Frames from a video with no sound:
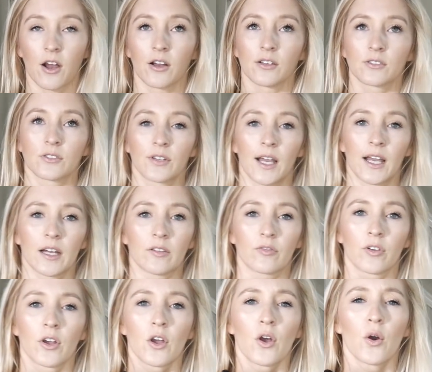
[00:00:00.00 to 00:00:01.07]
I also have
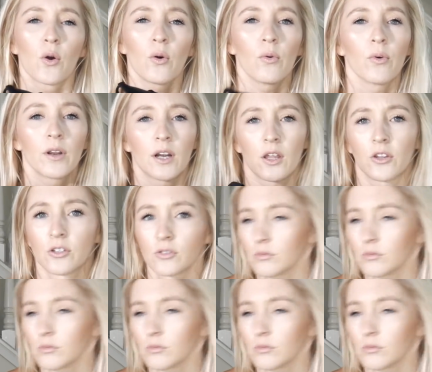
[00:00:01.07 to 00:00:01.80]
one other